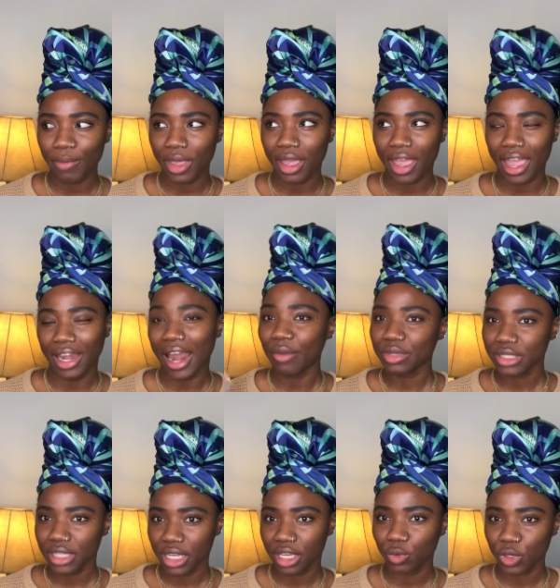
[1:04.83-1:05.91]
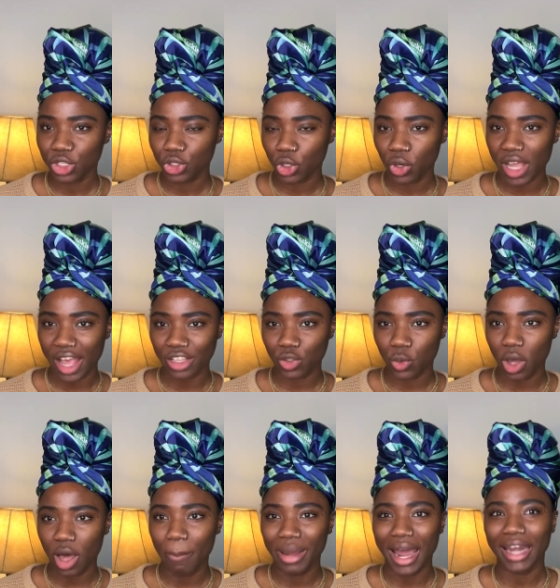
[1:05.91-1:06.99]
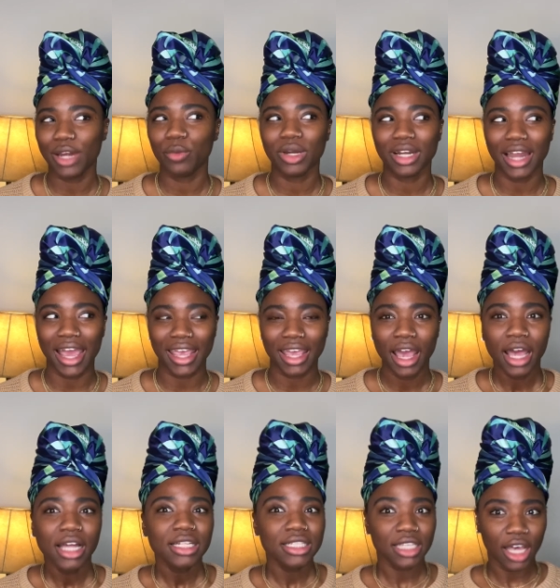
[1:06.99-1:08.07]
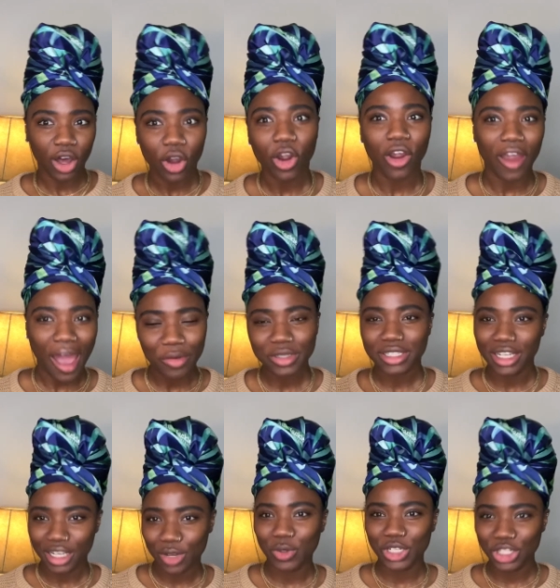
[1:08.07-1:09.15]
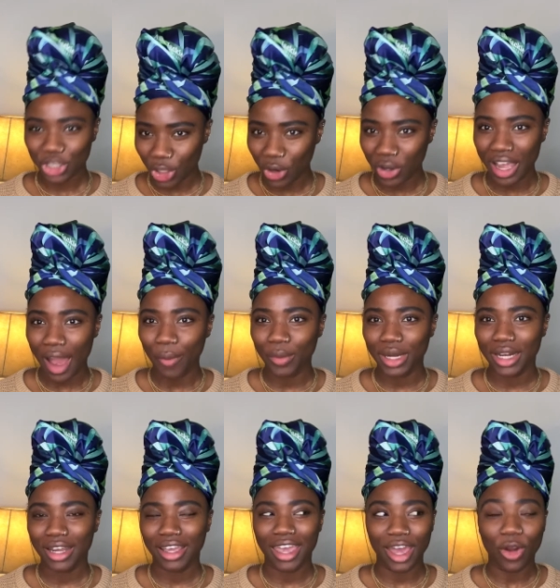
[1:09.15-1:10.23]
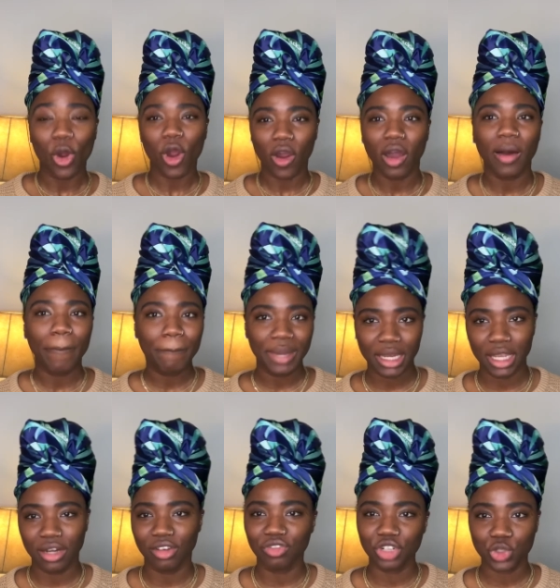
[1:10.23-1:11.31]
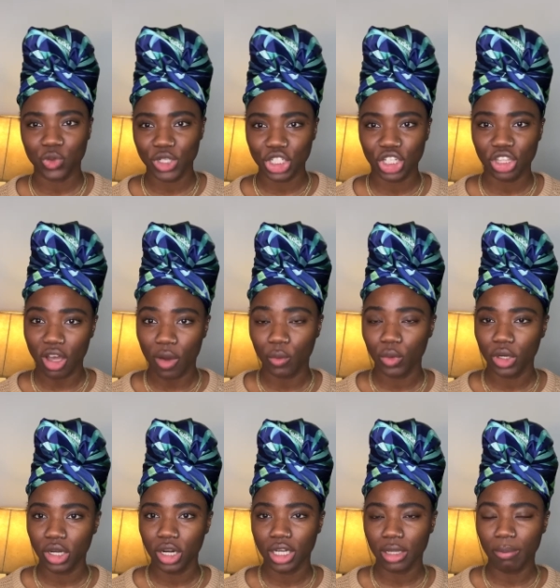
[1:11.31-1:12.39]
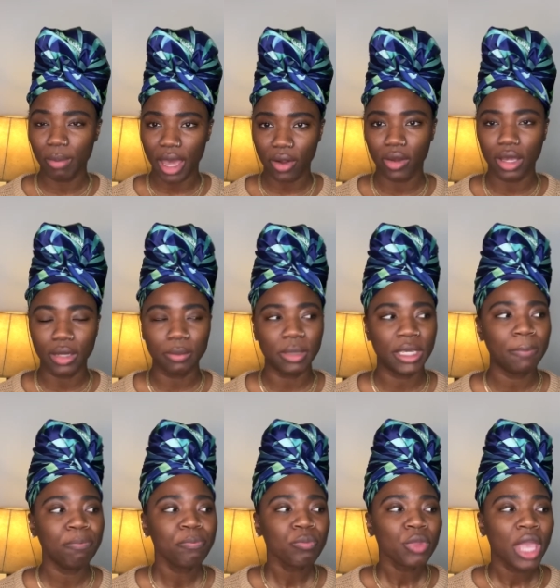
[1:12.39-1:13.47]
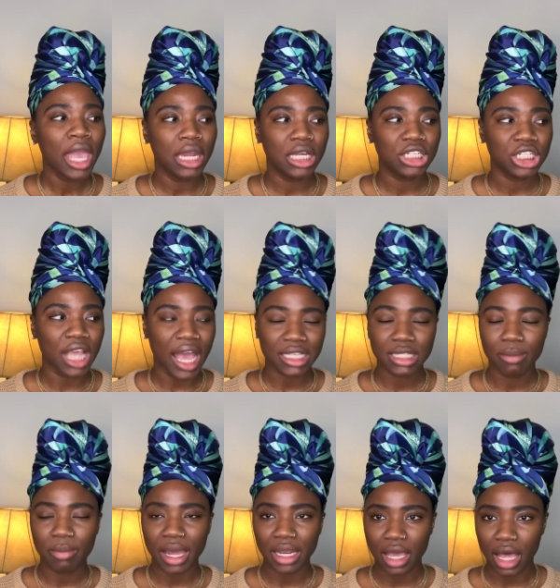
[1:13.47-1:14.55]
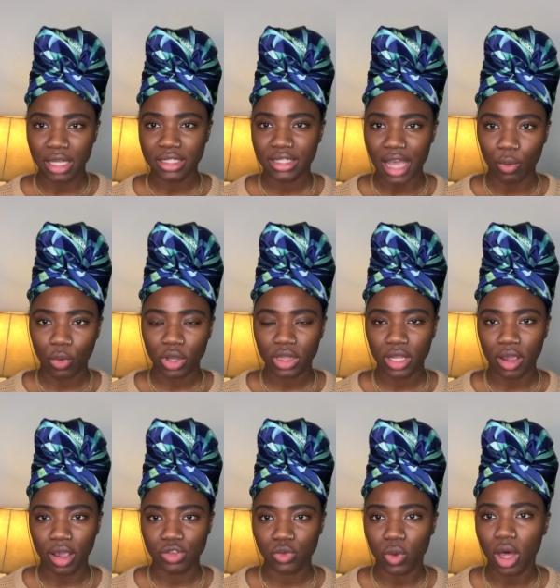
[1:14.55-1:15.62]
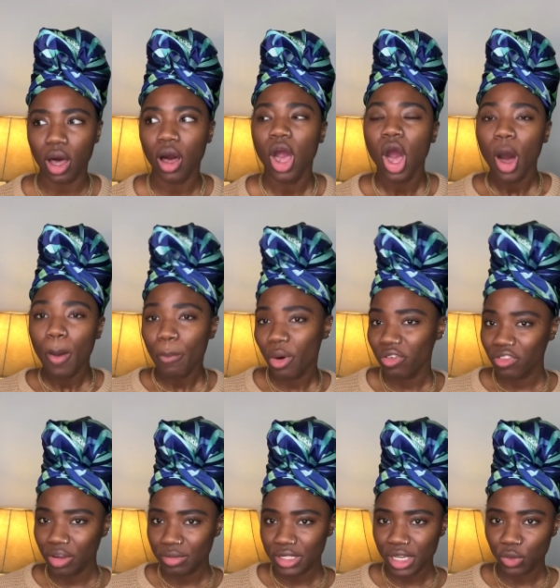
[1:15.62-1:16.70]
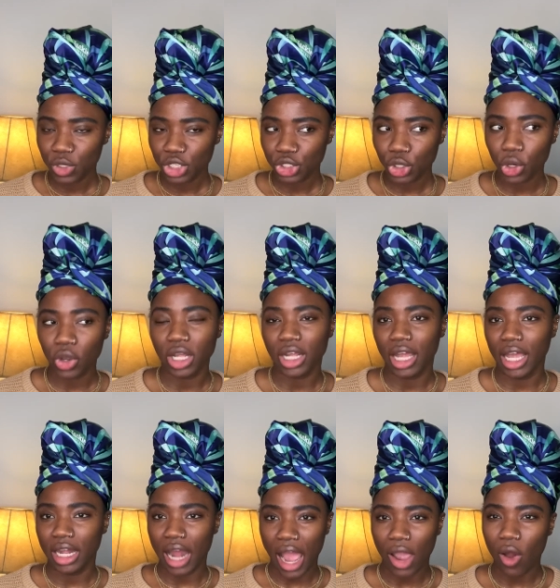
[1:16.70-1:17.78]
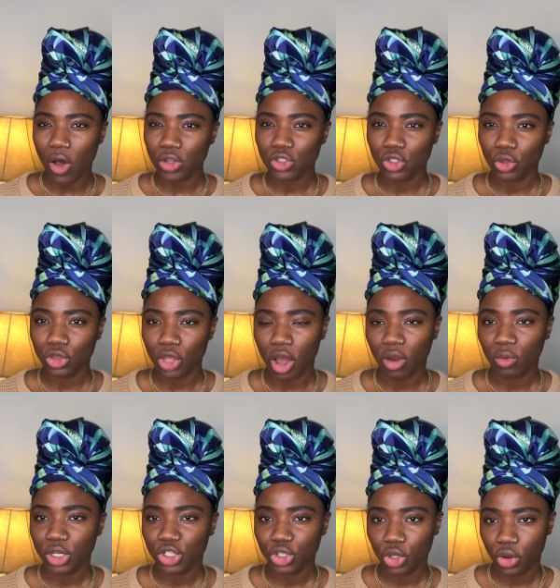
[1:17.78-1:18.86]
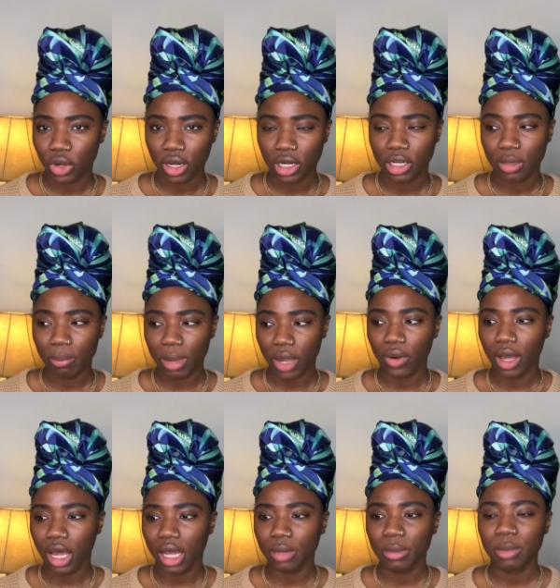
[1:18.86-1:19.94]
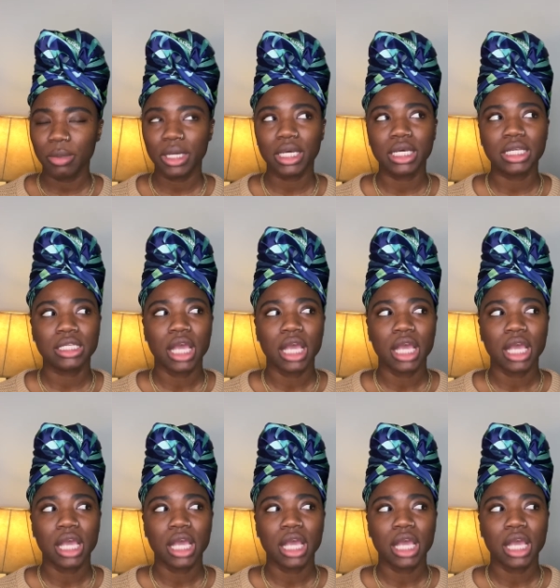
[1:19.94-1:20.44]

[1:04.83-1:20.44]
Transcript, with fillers: And I was thinking Rich 30 as well, but I didn't want to like tell her I was thinking Rich 30. I wanted to get her opinion of which one she thought would look better on me. And then she asked somebody else that worked there as well. Both of them said Rich 30, and I also thought Rich 30 looked better on me because